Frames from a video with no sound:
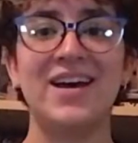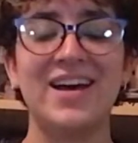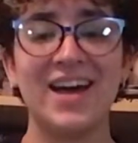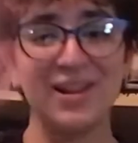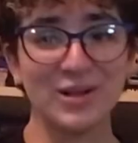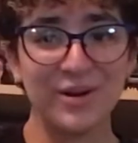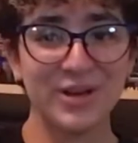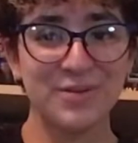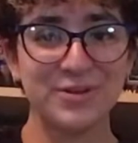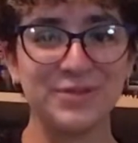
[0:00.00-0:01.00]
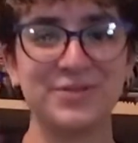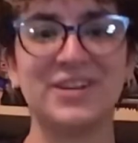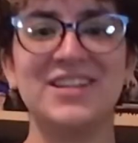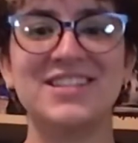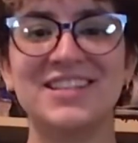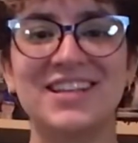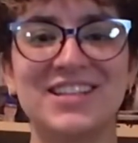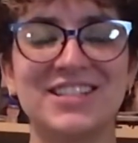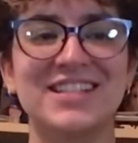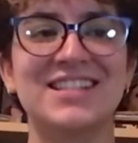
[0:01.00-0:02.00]
Hello all you beautiful
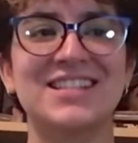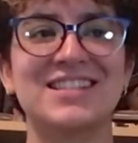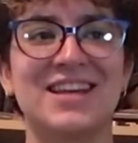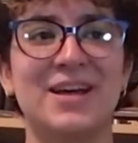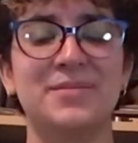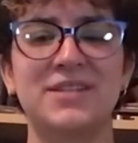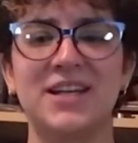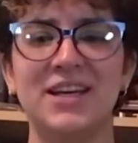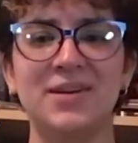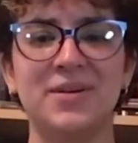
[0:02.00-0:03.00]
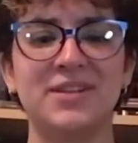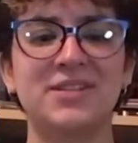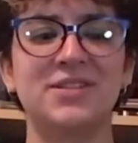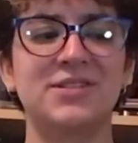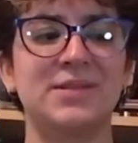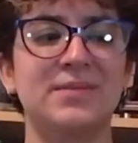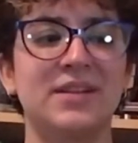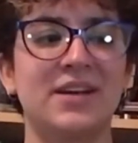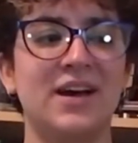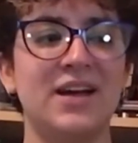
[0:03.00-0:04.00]
constellations. Today I wanted to do
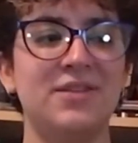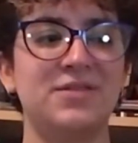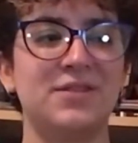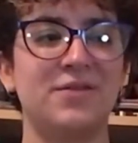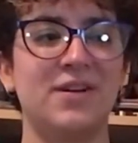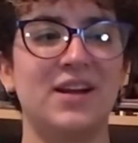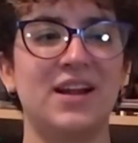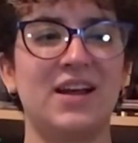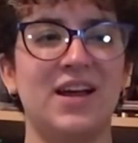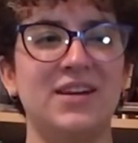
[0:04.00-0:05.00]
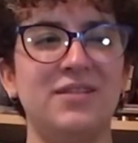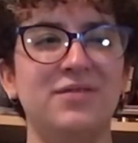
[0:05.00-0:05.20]
something kind of different and kind of